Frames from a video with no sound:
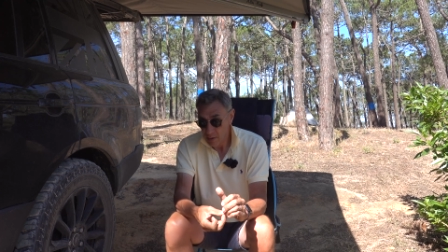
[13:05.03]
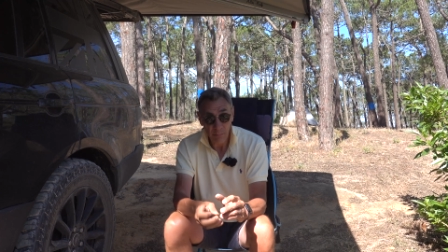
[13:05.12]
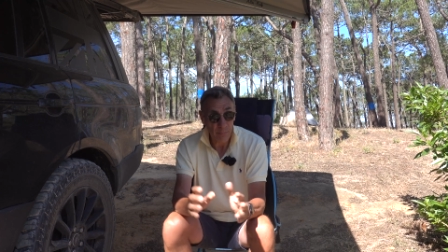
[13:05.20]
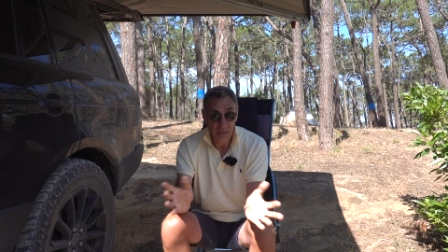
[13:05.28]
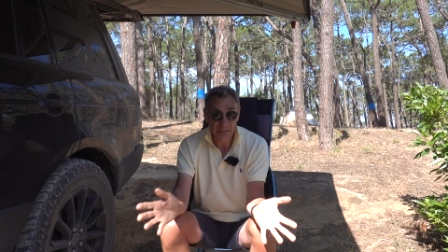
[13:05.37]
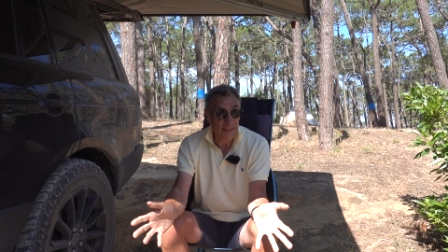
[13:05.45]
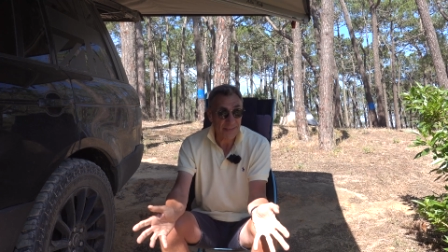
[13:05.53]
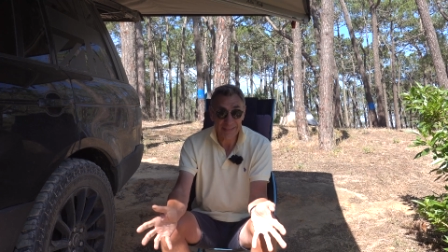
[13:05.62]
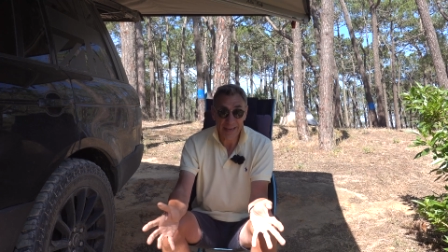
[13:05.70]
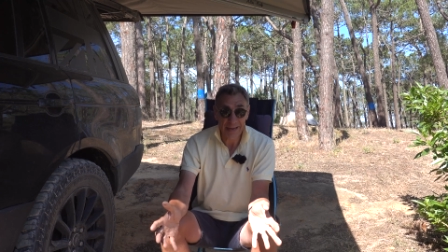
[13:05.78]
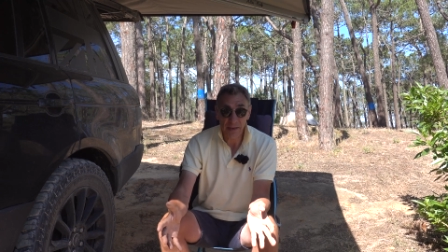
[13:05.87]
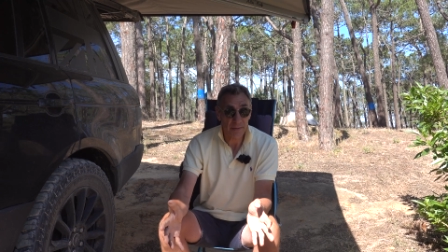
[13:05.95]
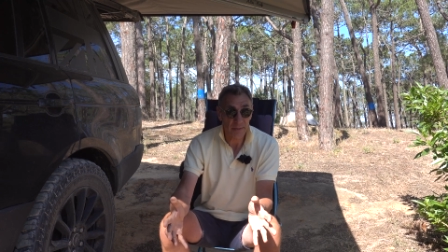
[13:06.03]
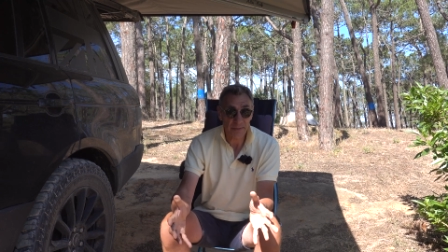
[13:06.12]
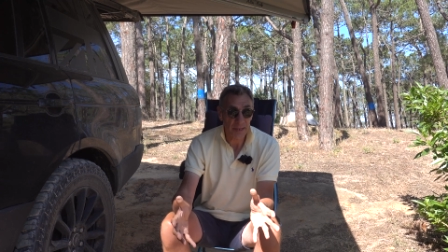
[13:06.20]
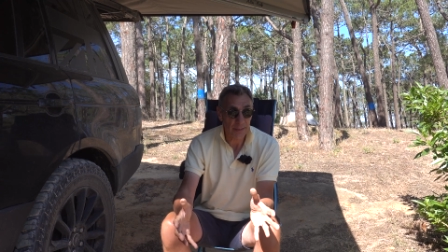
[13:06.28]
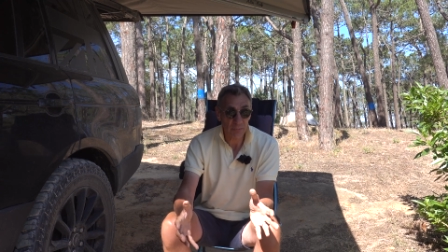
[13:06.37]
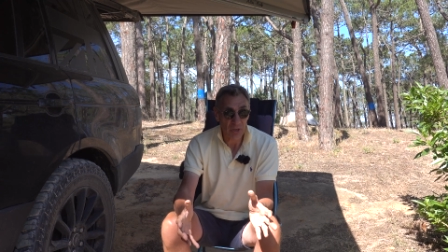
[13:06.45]
But it's exactly the
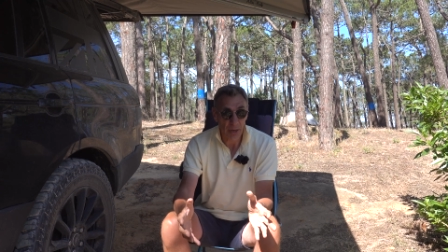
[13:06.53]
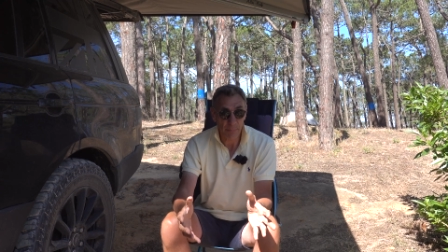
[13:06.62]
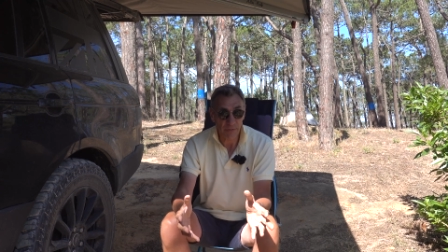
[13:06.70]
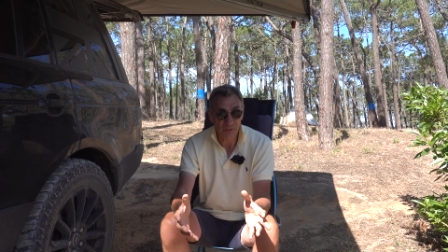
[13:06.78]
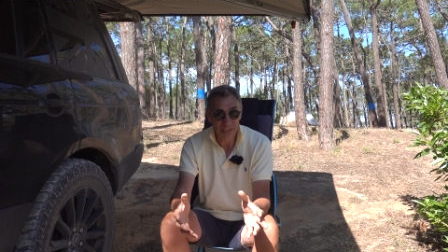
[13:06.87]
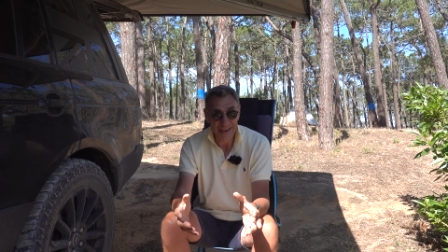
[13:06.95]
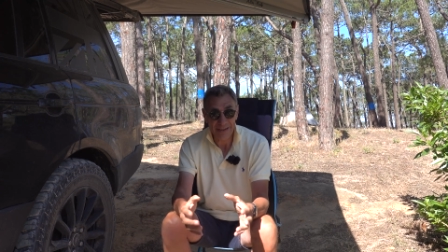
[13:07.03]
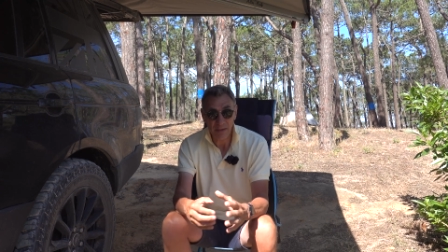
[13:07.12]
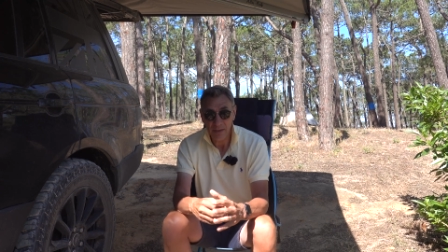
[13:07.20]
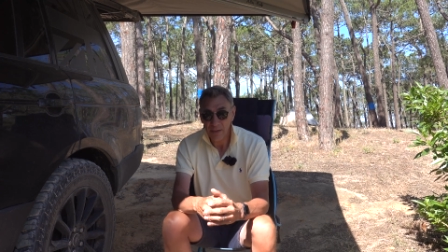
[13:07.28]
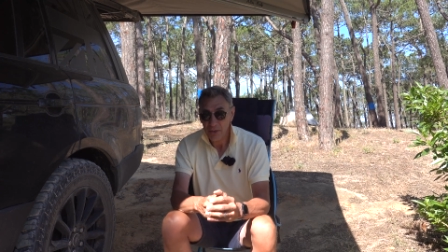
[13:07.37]
same type of tent.